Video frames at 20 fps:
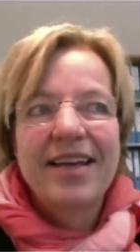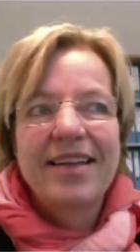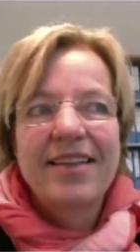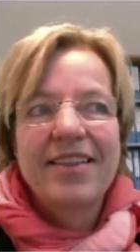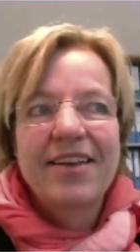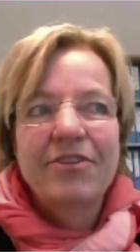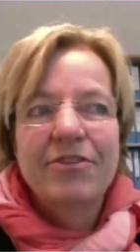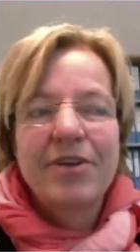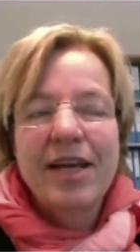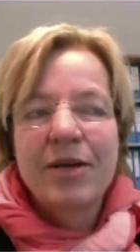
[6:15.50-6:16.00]

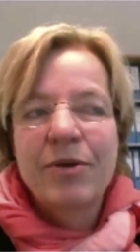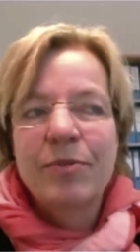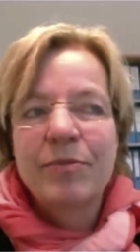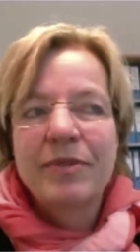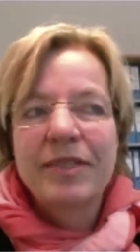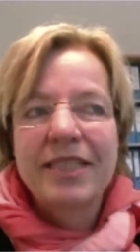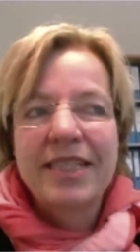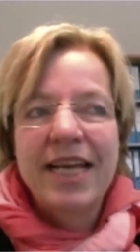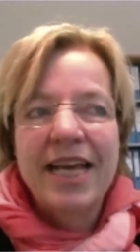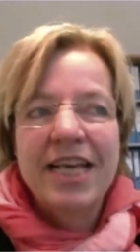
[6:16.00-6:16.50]
the
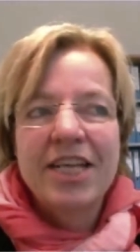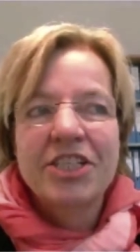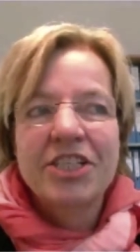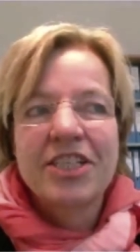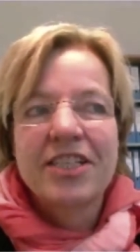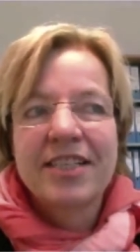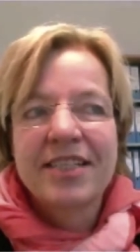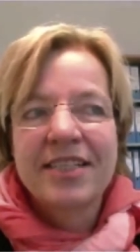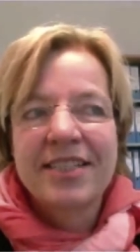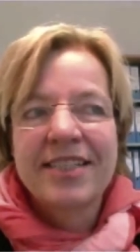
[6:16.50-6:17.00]

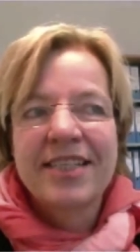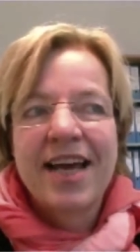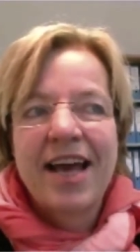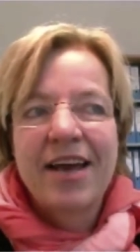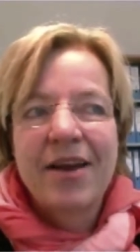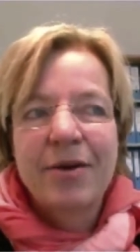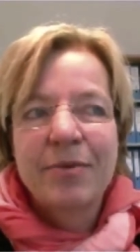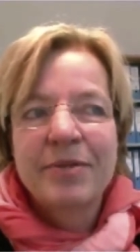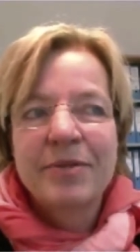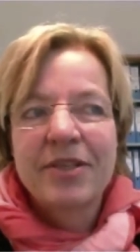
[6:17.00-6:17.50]
recommendations,
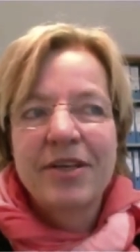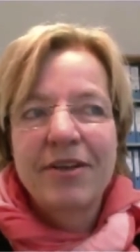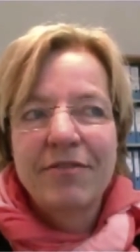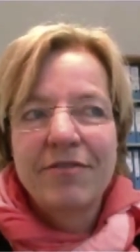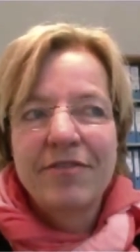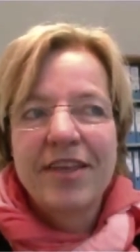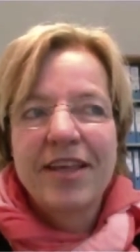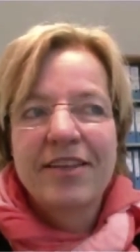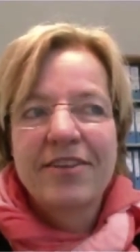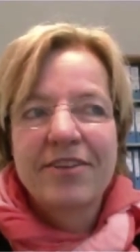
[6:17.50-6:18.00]
I
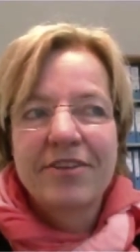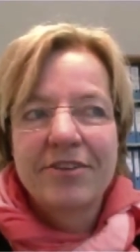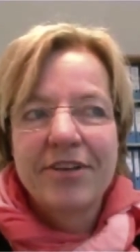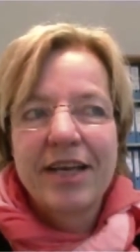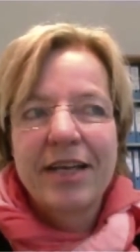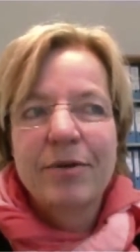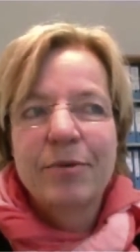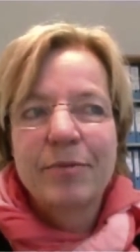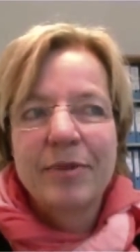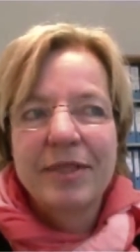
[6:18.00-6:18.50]
observed that the
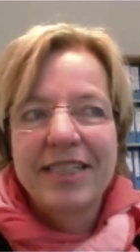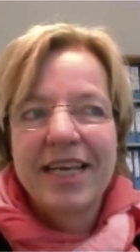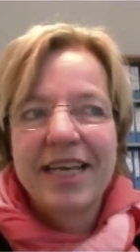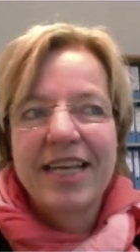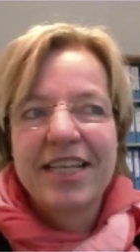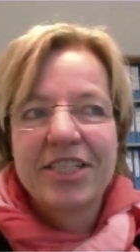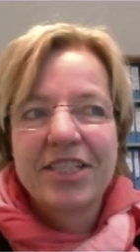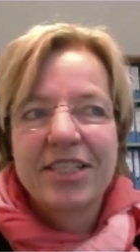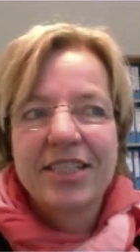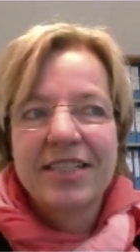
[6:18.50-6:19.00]

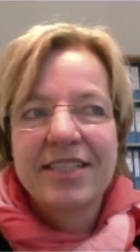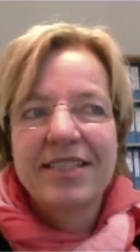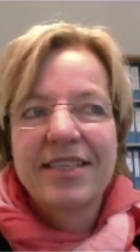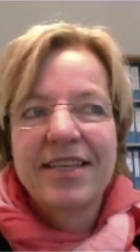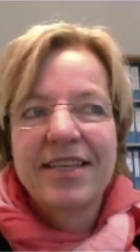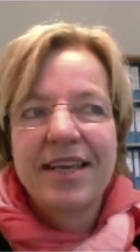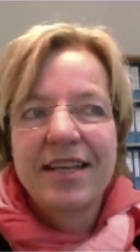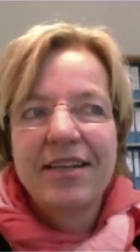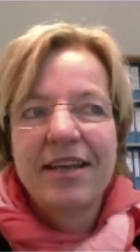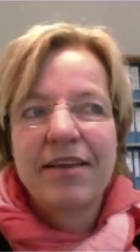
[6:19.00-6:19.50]
recommendations
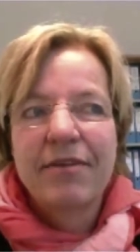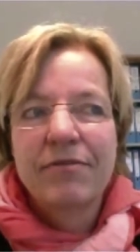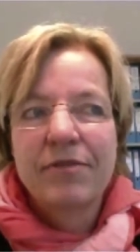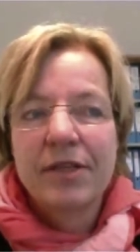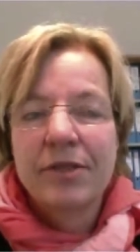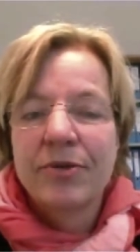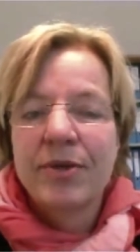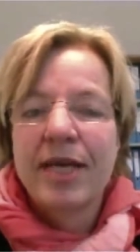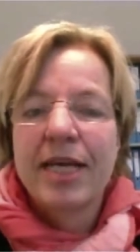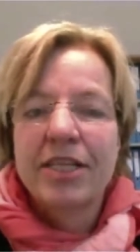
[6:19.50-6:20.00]
in
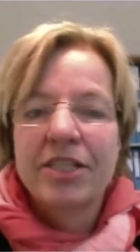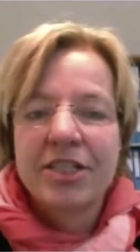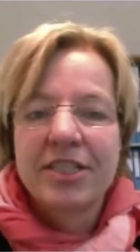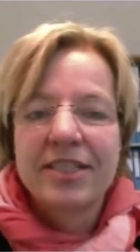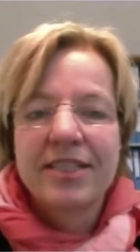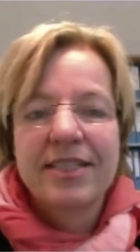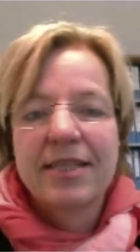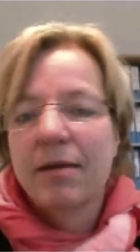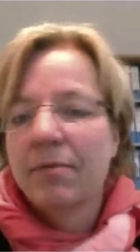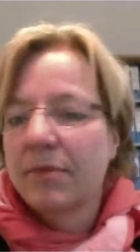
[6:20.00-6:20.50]

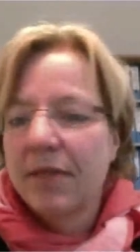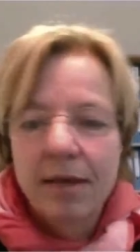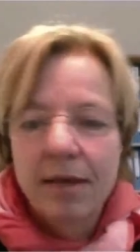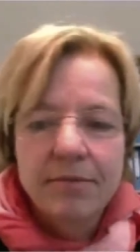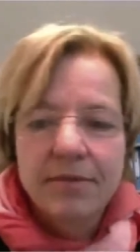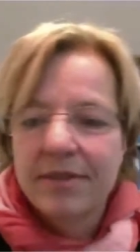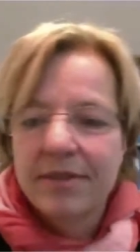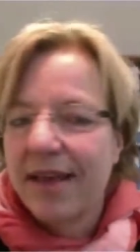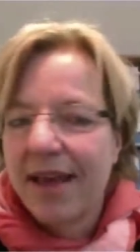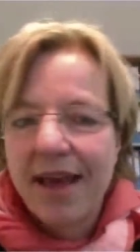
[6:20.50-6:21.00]
evaluation,
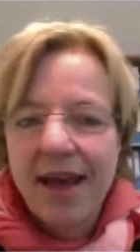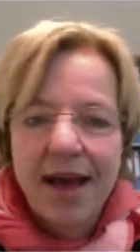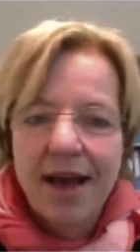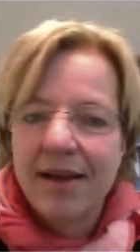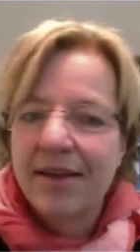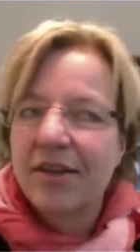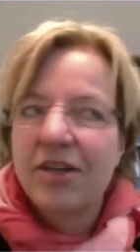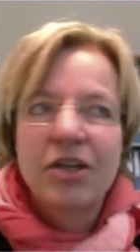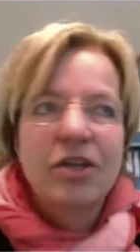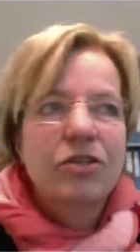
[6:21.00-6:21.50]
sometimes they are
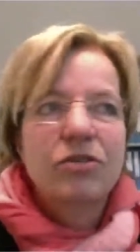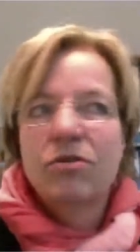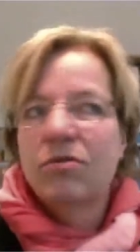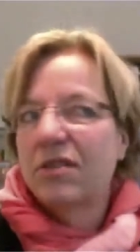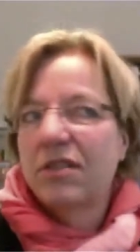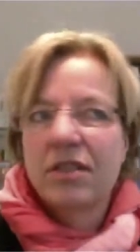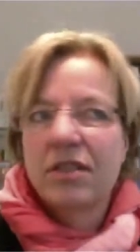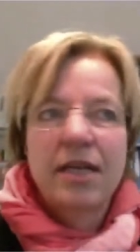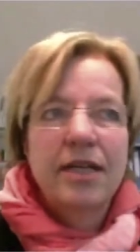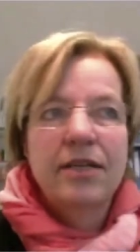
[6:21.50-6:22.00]

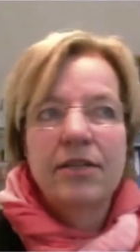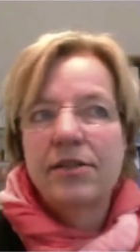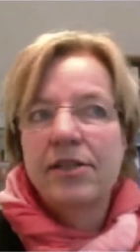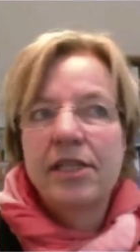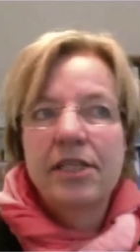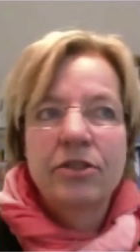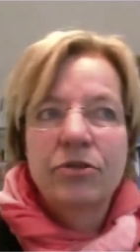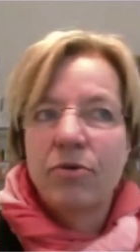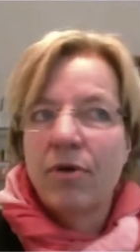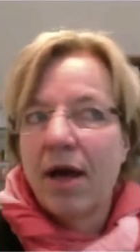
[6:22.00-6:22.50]
too
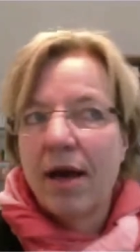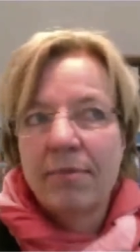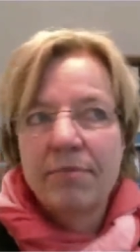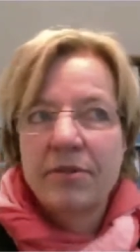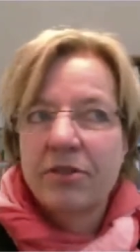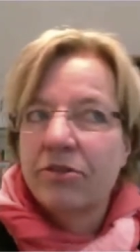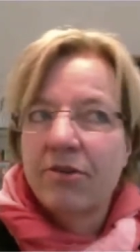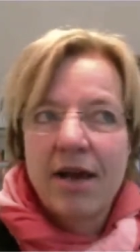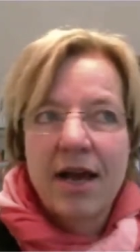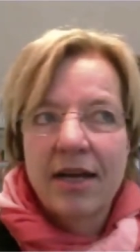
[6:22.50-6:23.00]
general, too
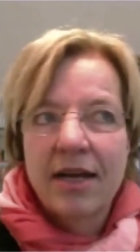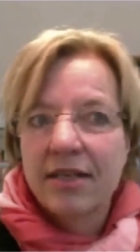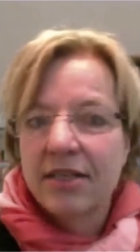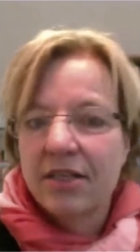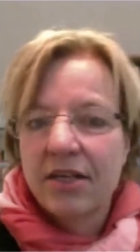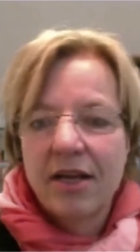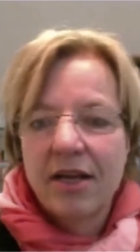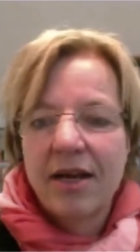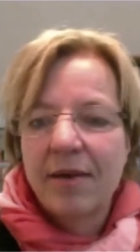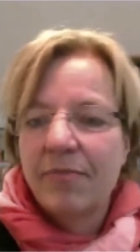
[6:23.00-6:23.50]

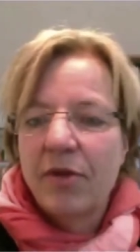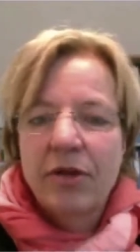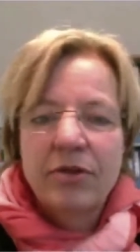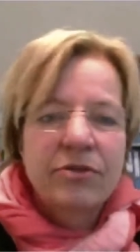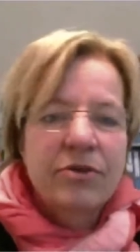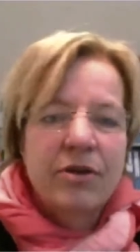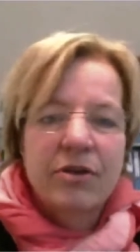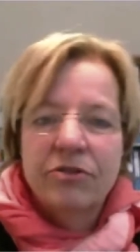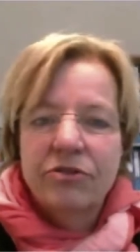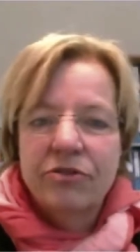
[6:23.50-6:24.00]
abstract,
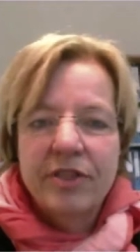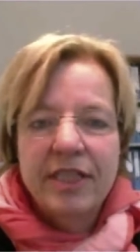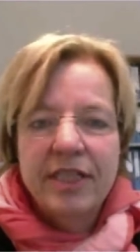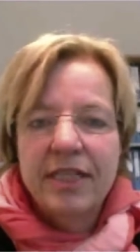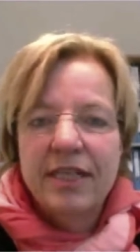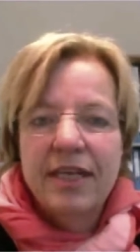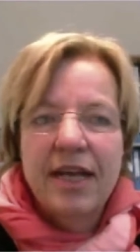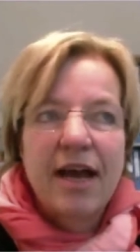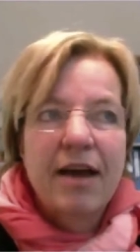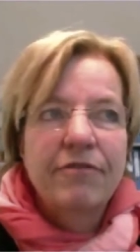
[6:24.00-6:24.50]
not concrete
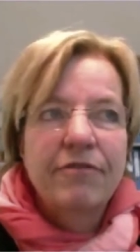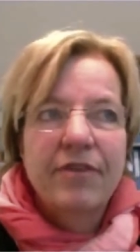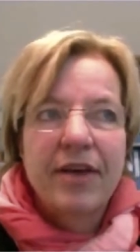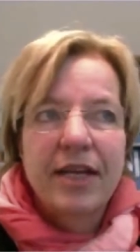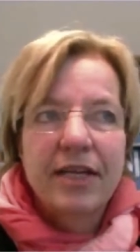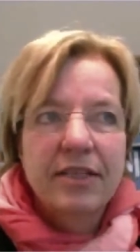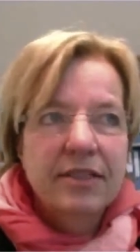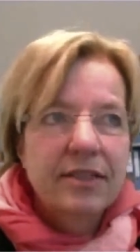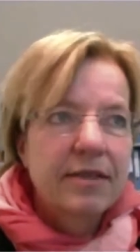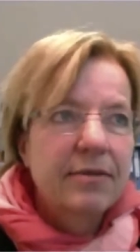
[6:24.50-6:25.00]
enough,
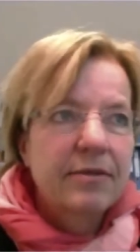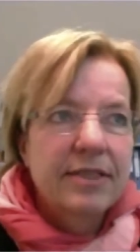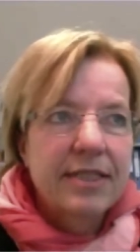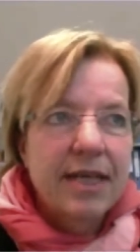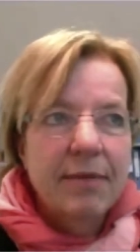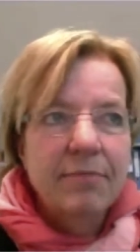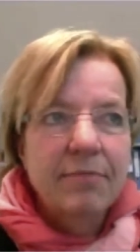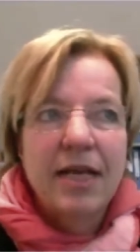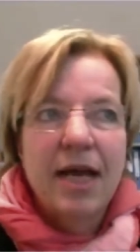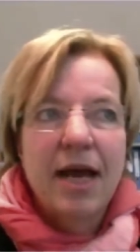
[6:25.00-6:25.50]
and
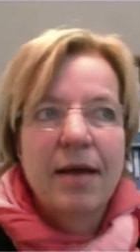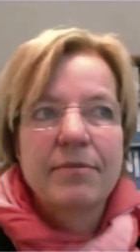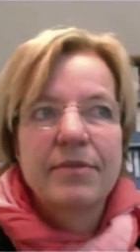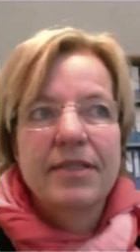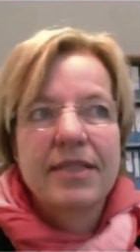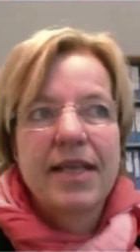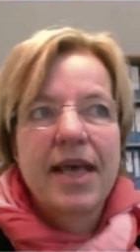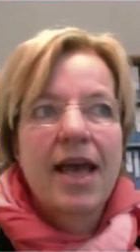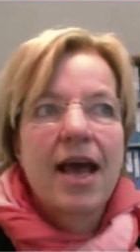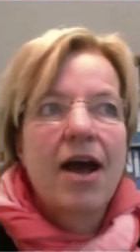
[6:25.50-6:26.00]
sometimes
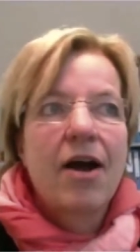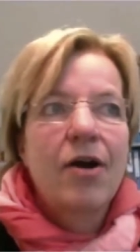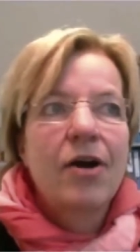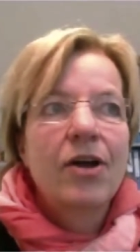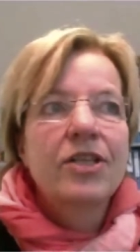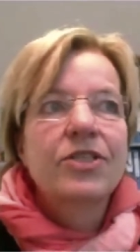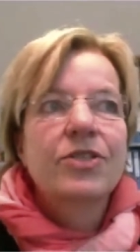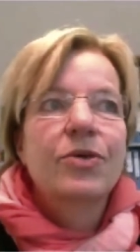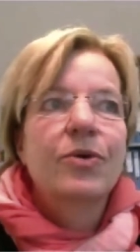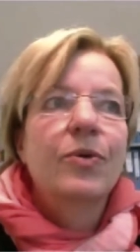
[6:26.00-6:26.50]
they are
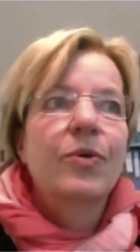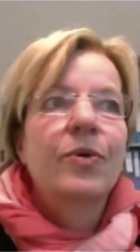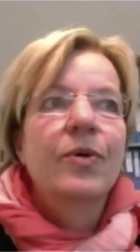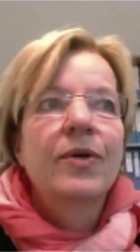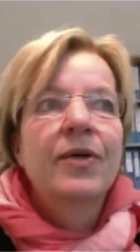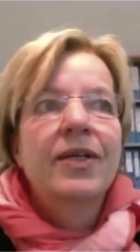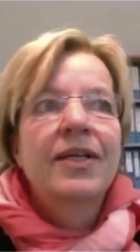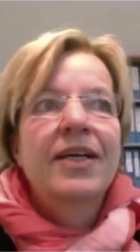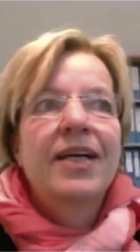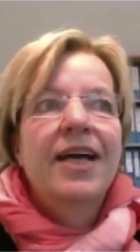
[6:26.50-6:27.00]
also
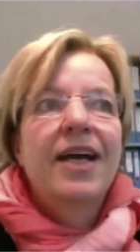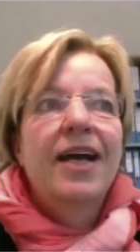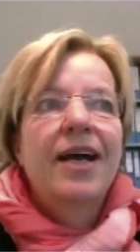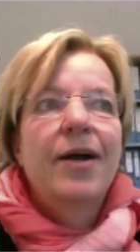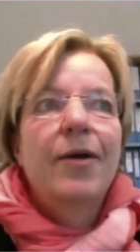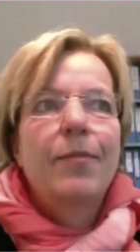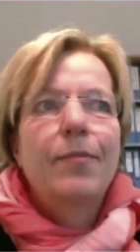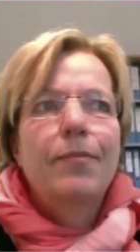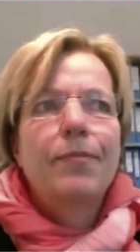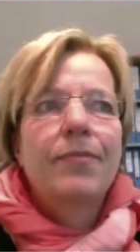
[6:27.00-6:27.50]

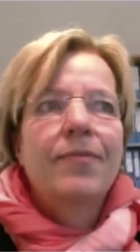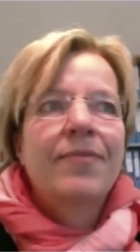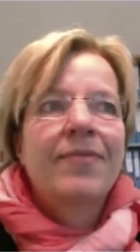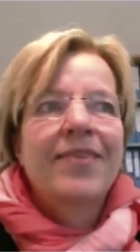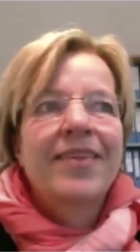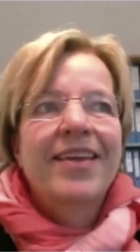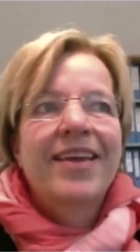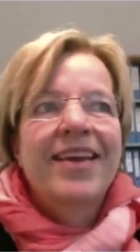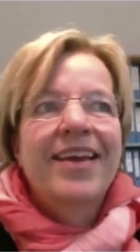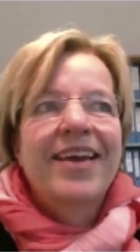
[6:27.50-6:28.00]

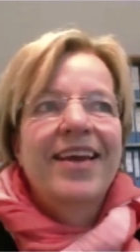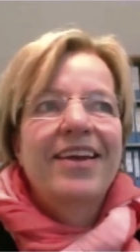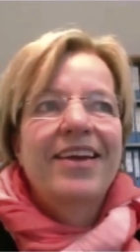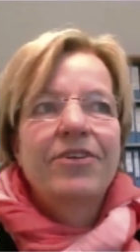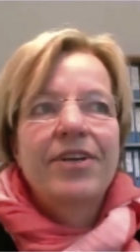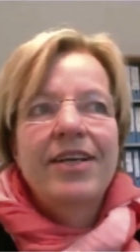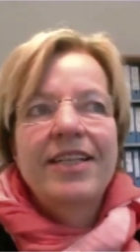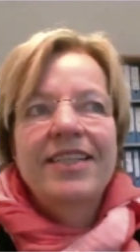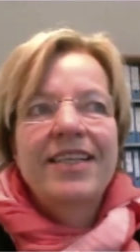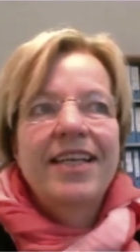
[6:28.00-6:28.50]

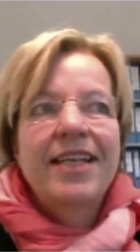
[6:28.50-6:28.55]
written